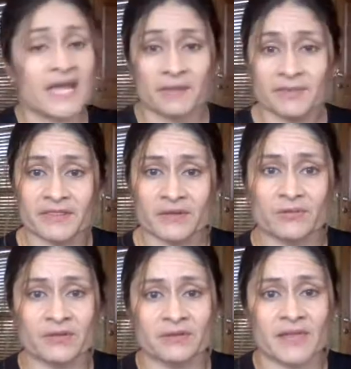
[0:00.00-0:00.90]
happy that
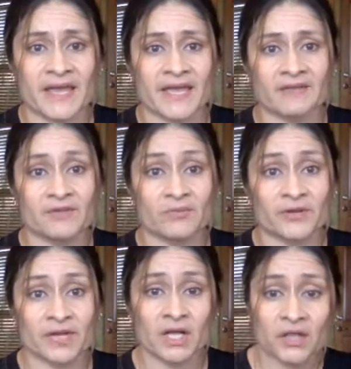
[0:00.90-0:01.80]
we're alive and
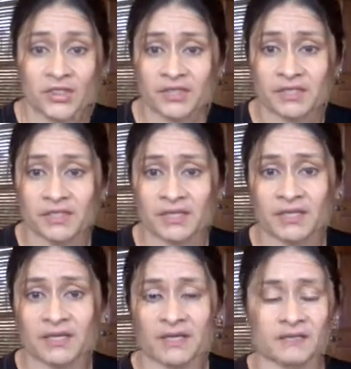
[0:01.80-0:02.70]
we're
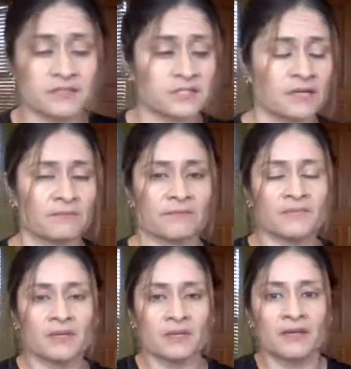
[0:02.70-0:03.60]
healthy. And um,
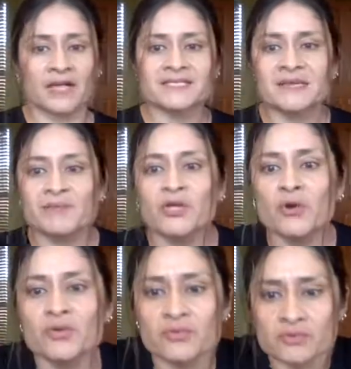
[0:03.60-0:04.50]
guys, let me
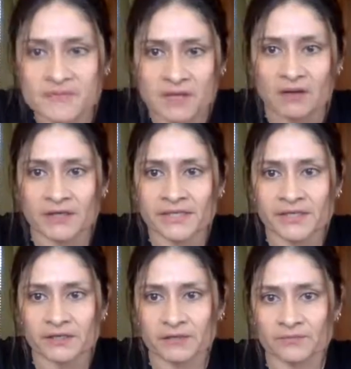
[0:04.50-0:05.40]
know who's on
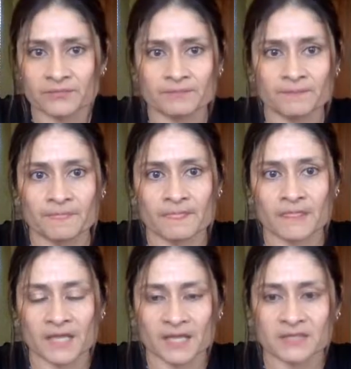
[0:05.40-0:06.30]
here.
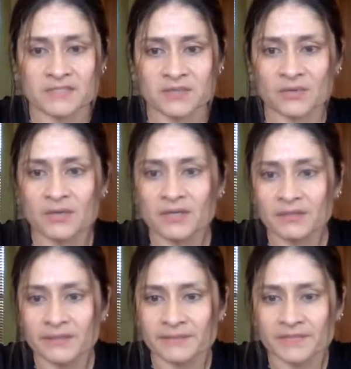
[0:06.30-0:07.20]
Okay, so
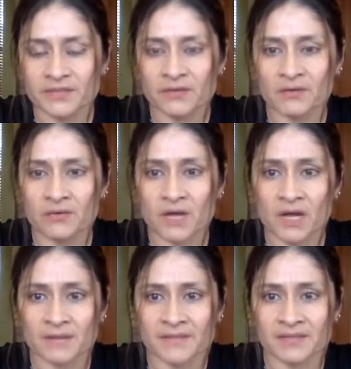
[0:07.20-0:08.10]
let me know,
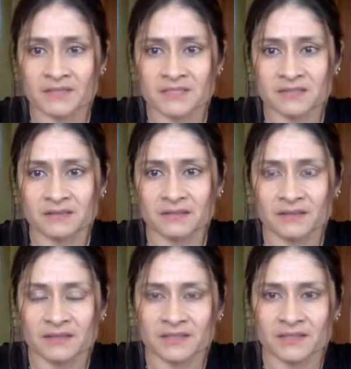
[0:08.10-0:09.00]
comment,
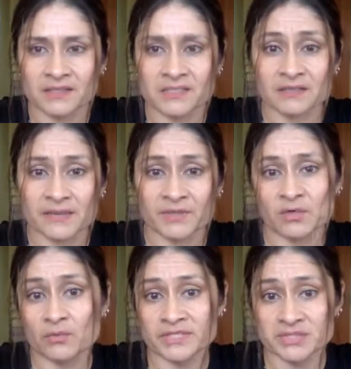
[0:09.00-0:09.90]
and let me
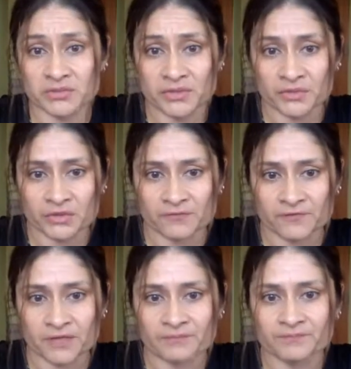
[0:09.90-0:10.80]
know what studio you're
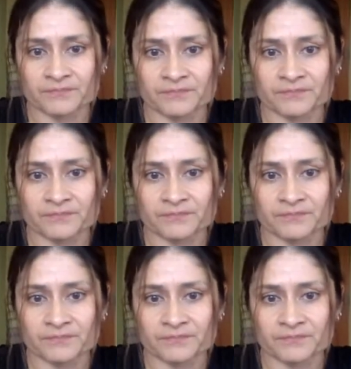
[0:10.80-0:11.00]
from.